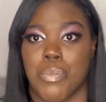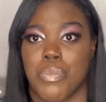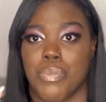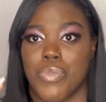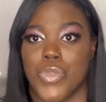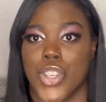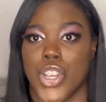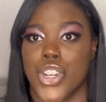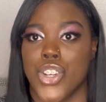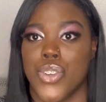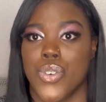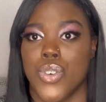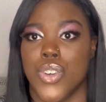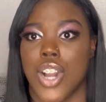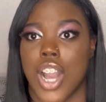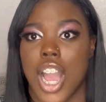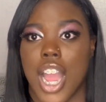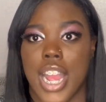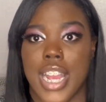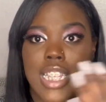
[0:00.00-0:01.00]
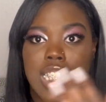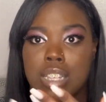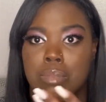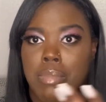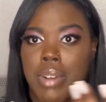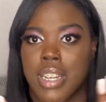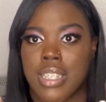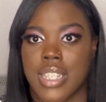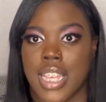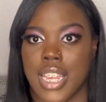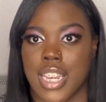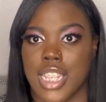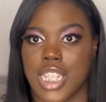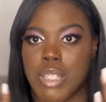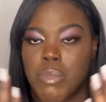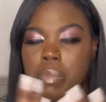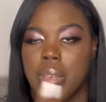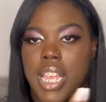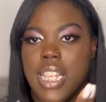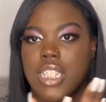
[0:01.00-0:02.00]
your new car, it's a
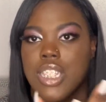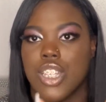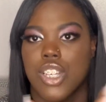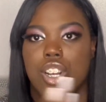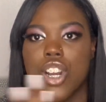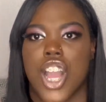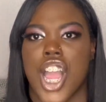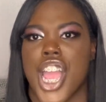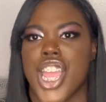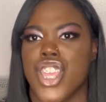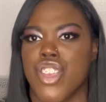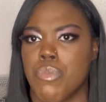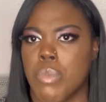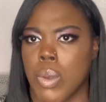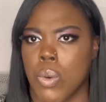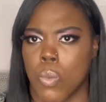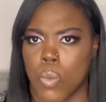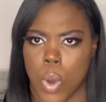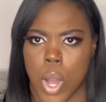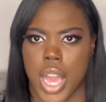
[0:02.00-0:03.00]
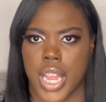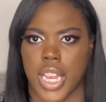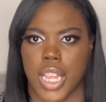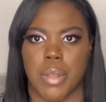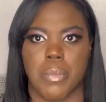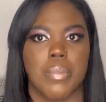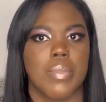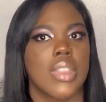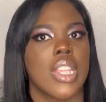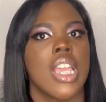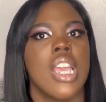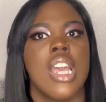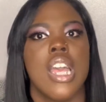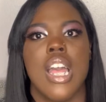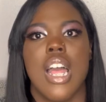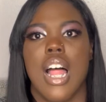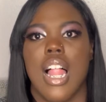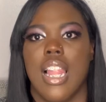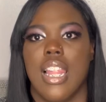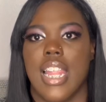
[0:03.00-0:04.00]
Mercedes-Benz. It's a car you've been wanting.
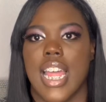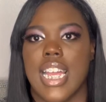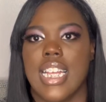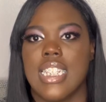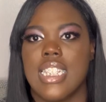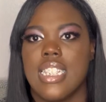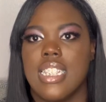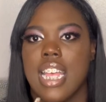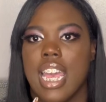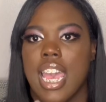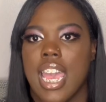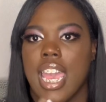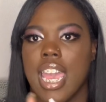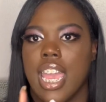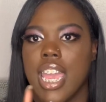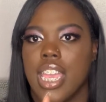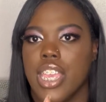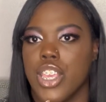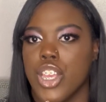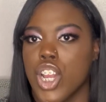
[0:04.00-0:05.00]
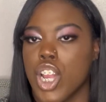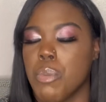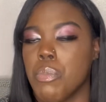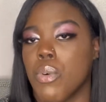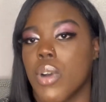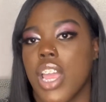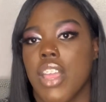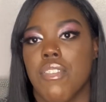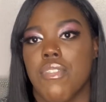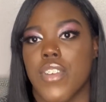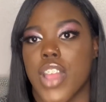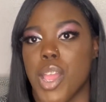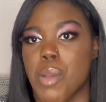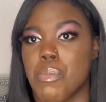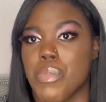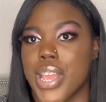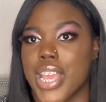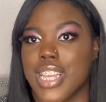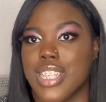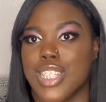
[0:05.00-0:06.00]
Let's say your boyfriend
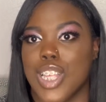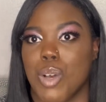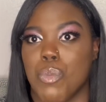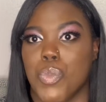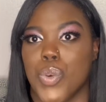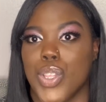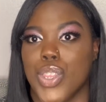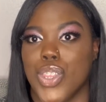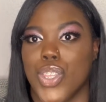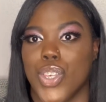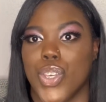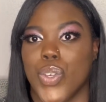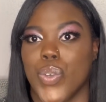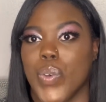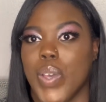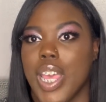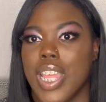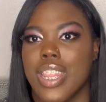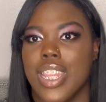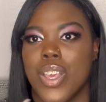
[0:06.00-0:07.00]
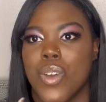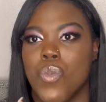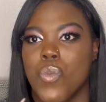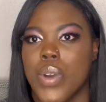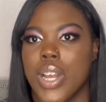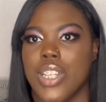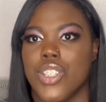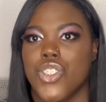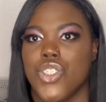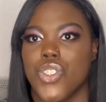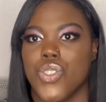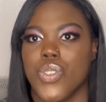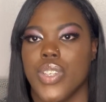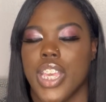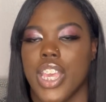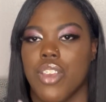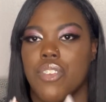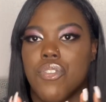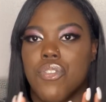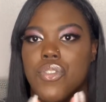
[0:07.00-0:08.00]
breaks up with you, and then once you
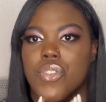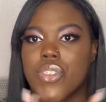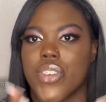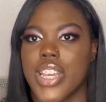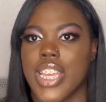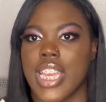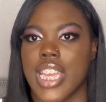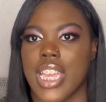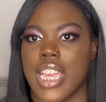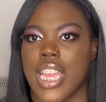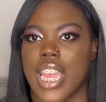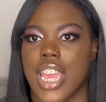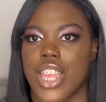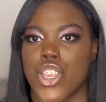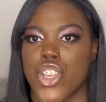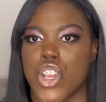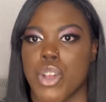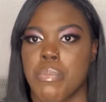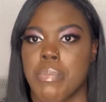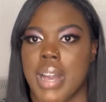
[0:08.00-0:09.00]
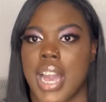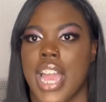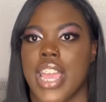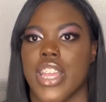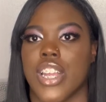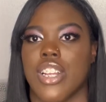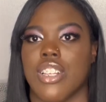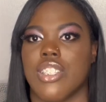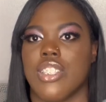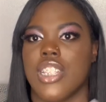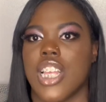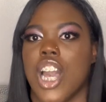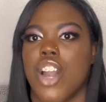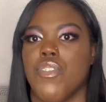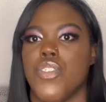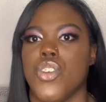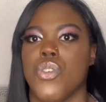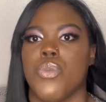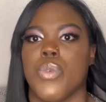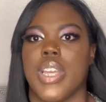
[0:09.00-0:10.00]
get free and you're by yourself,
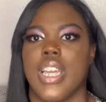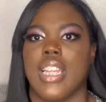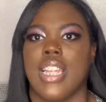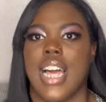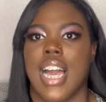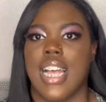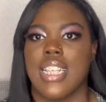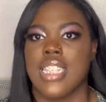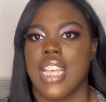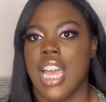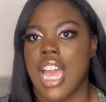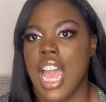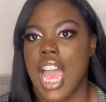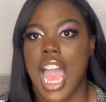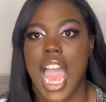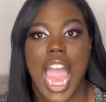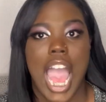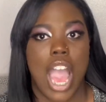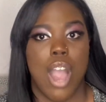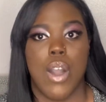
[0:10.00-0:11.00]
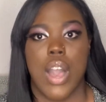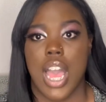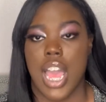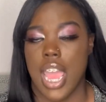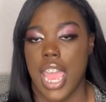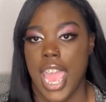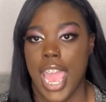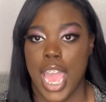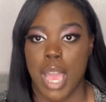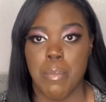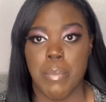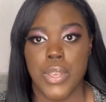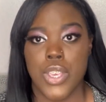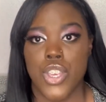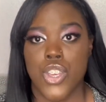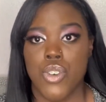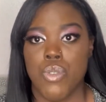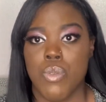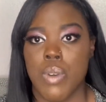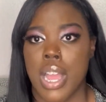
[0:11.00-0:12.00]
you realize how unhappy
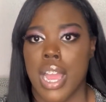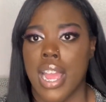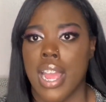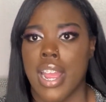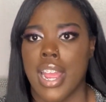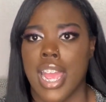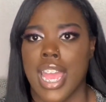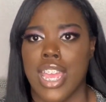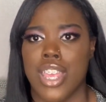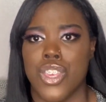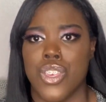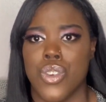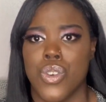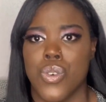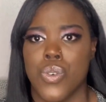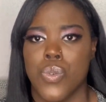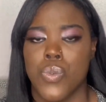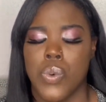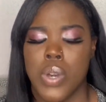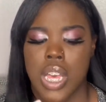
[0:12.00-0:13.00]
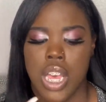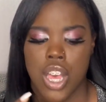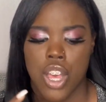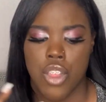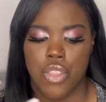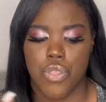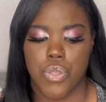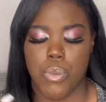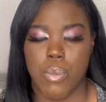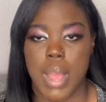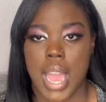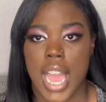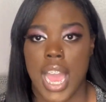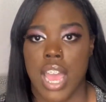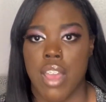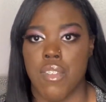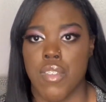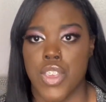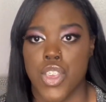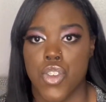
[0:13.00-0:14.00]
you were, and you
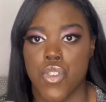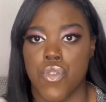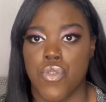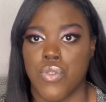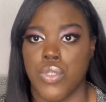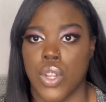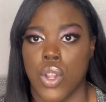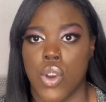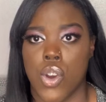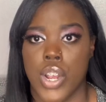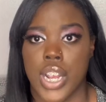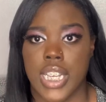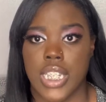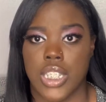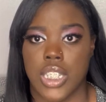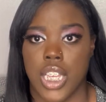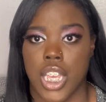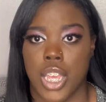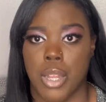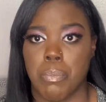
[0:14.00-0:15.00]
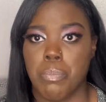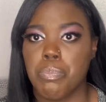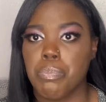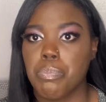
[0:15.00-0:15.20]
thrive and you flourish, and